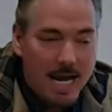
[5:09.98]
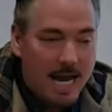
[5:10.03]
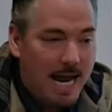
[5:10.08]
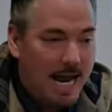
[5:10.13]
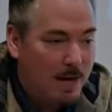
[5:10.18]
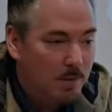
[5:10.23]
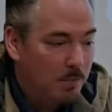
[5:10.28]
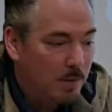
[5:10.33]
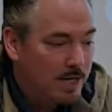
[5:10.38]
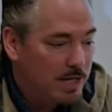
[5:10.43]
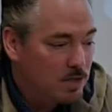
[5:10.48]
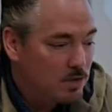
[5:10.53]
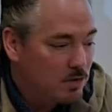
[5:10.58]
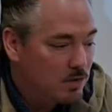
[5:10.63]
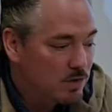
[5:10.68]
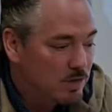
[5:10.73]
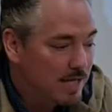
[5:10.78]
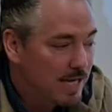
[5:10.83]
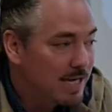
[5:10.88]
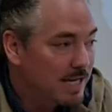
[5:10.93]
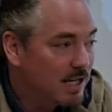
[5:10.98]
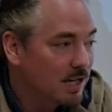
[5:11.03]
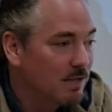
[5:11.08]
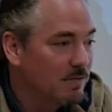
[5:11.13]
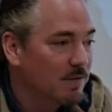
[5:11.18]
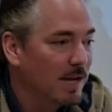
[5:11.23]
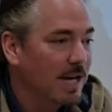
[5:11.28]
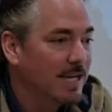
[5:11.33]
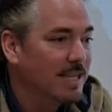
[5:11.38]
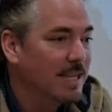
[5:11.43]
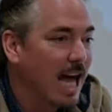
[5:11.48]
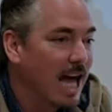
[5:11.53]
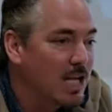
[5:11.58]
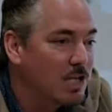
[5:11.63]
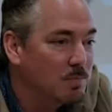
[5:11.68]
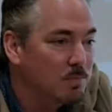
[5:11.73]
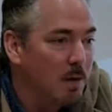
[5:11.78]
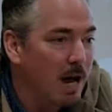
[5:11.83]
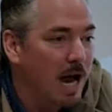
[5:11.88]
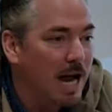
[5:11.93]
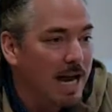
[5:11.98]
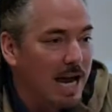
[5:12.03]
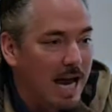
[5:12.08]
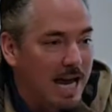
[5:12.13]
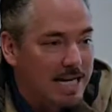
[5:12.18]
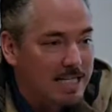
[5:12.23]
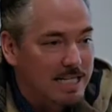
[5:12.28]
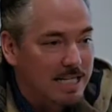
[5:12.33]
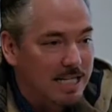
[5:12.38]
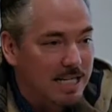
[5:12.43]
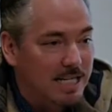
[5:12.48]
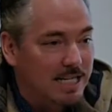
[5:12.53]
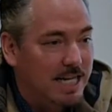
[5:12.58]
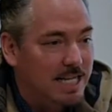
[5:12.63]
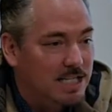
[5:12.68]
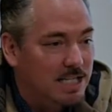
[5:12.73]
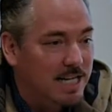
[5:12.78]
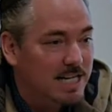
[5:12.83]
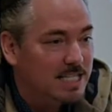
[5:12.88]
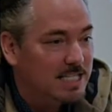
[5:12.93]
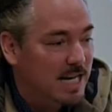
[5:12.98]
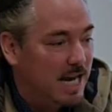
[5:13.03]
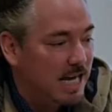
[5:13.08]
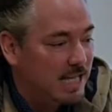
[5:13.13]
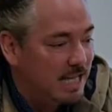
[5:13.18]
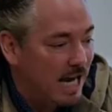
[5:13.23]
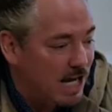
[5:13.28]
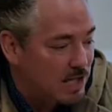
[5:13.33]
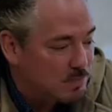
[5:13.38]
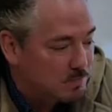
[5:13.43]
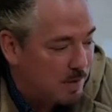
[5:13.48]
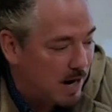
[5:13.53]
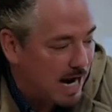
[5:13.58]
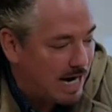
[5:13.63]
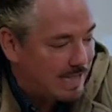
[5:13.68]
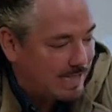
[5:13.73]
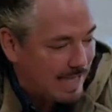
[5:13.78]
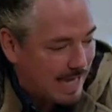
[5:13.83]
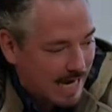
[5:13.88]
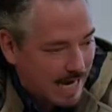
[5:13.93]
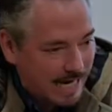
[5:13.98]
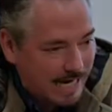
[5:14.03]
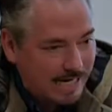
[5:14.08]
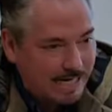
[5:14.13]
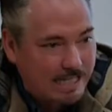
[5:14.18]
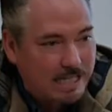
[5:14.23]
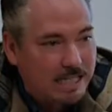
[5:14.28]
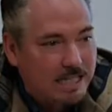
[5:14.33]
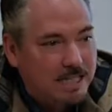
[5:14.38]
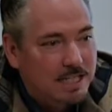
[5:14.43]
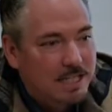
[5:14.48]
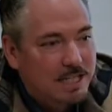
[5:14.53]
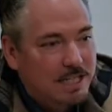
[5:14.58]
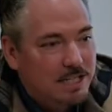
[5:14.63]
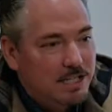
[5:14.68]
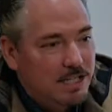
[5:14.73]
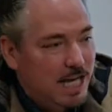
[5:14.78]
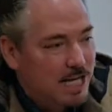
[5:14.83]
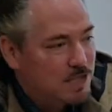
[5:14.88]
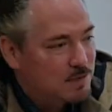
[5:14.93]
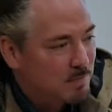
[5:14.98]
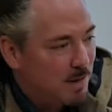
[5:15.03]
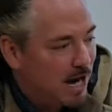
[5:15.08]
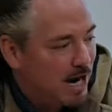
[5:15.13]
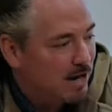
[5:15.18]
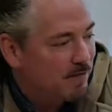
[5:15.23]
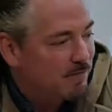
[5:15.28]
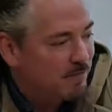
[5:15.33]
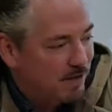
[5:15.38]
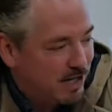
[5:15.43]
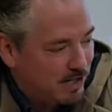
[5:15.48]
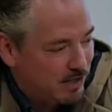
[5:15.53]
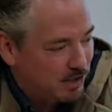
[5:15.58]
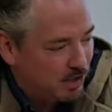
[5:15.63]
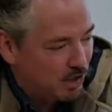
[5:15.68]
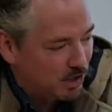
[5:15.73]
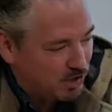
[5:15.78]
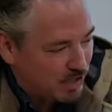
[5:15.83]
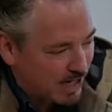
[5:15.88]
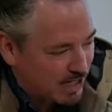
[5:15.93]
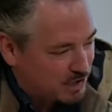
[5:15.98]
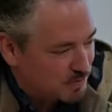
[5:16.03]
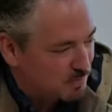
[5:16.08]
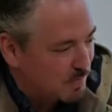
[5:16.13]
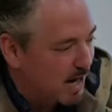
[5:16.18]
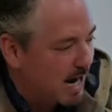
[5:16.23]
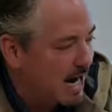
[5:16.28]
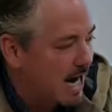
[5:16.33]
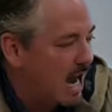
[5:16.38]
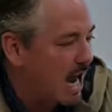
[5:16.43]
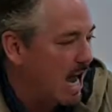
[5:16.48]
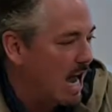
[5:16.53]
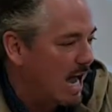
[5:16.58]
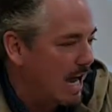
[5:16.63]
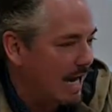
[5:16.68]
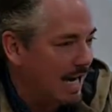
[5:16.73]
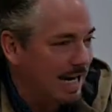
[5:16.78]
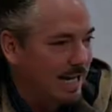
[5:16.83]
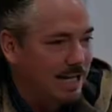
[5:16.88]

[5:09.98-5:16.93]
And when you think of like, that's my idea, that's like saying, that's my leg, that's my finger, that's my eye.